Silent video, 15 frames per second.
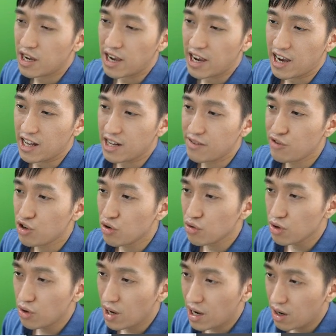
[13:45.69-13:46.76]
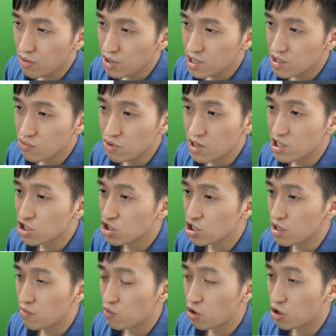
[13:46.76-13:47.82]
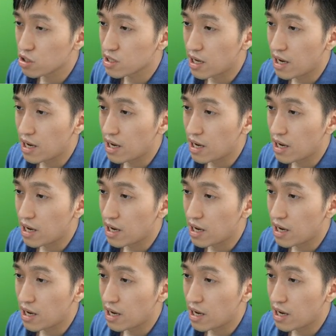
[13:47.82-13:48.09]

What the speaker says: And if you don't know how these relationship works,